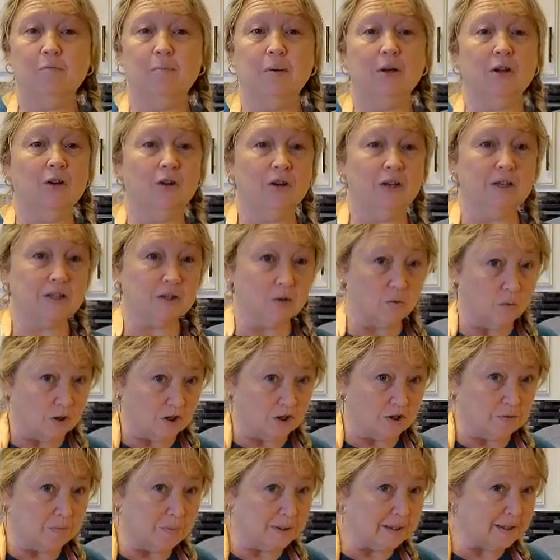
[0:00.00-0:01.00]
of butternut
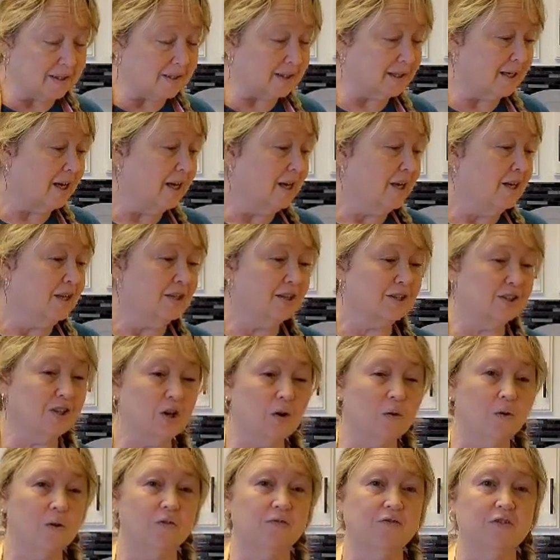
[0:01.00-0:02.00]
squash bisque,
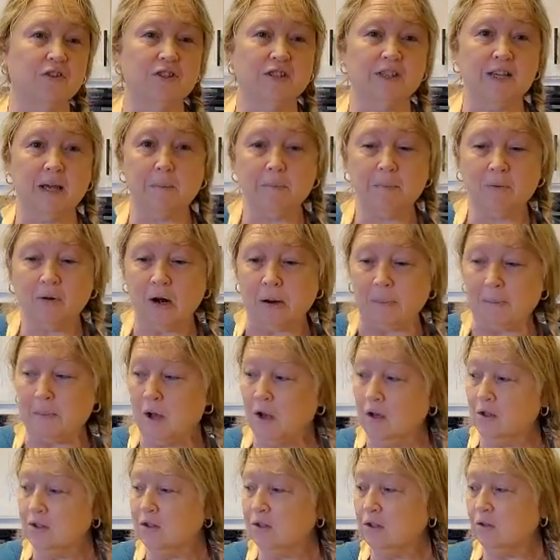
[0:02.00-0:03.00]
so for supper I'm
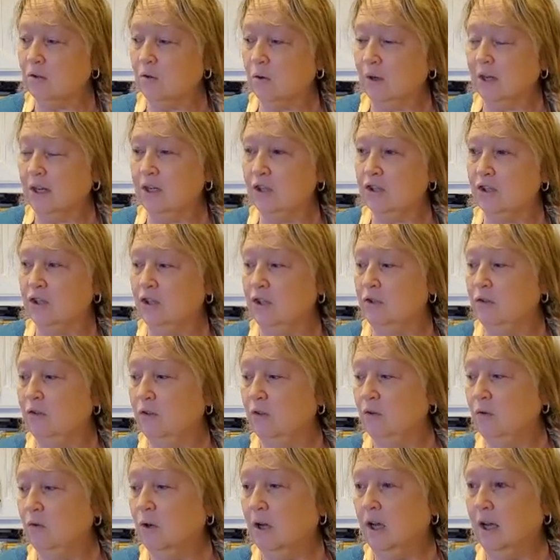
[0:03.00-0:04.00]
also going
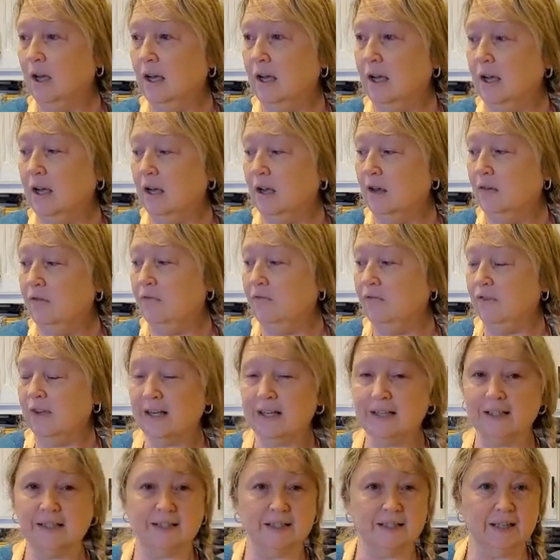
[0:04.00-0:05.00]
to
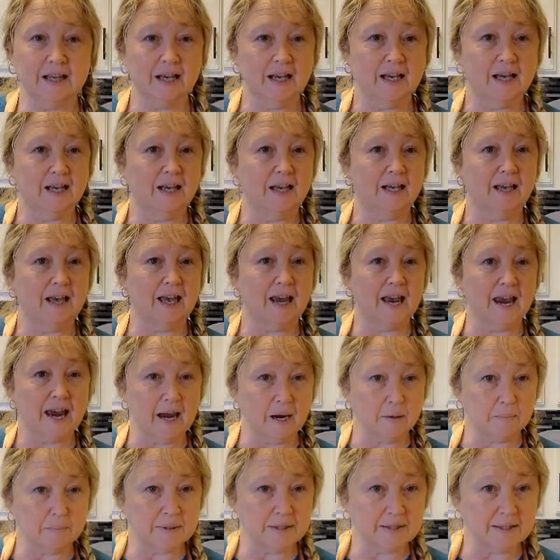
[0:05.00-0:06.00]
fix a
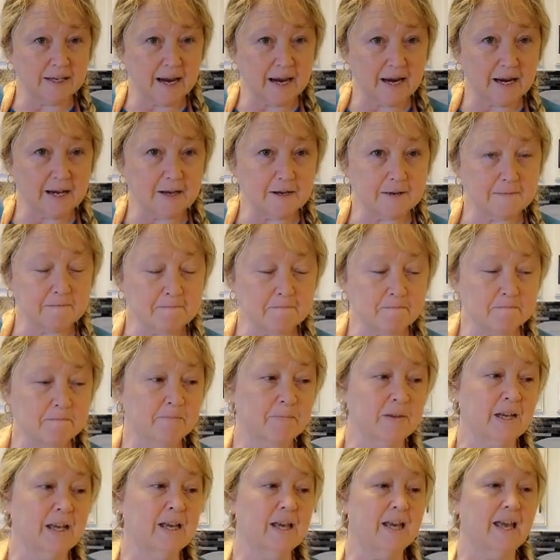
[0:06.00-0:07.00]
ham steak,
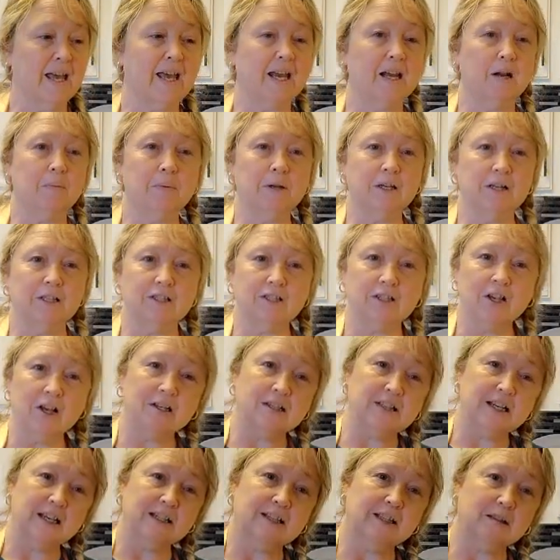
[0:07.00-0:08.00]
and I'm going to
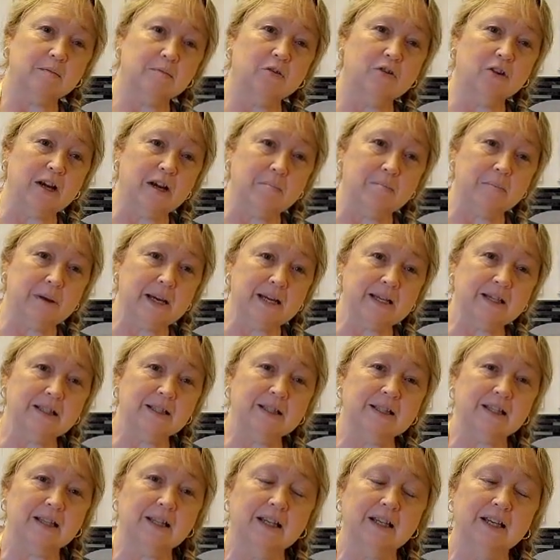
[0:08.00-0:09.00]
saute some green
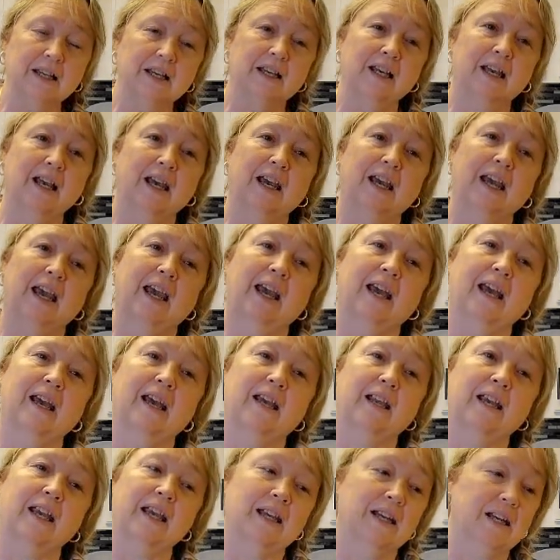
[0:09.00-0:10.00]
beans
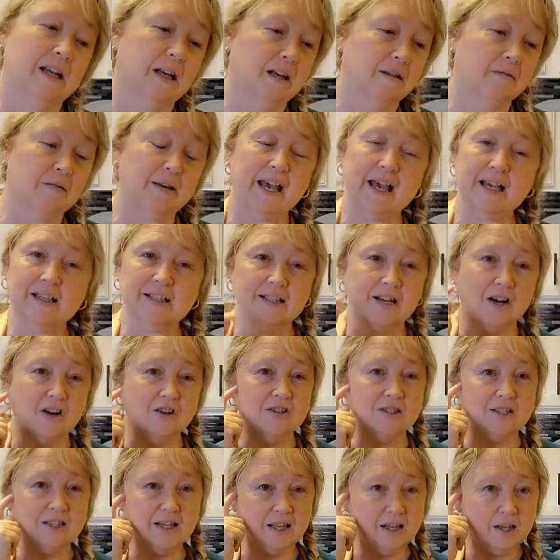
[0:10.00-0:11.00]
and in a cast
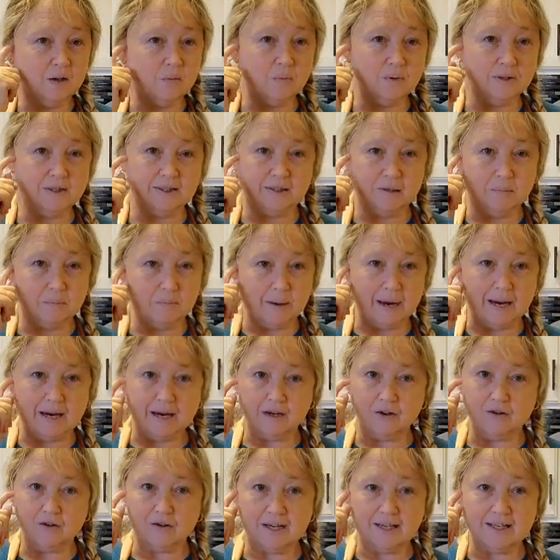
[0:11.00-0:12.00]
iron skillet with some
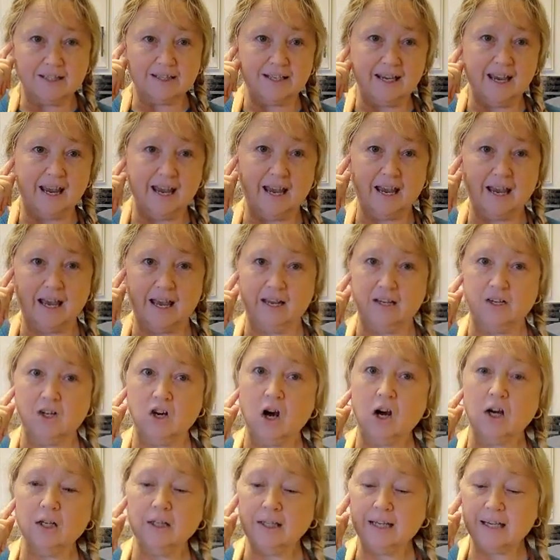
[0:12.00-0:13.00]
bacon grease and
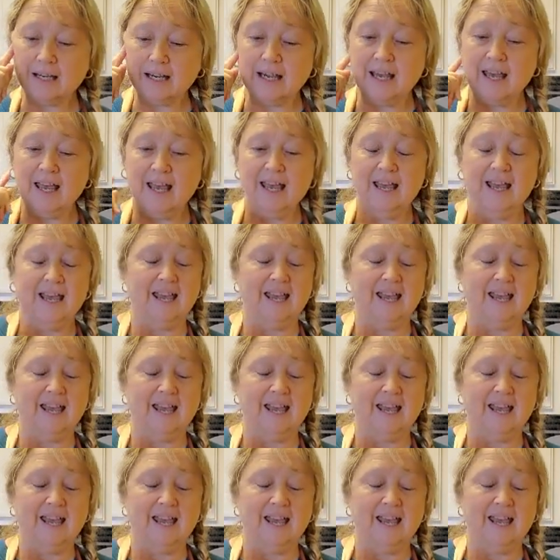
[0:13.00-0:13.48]
garlic,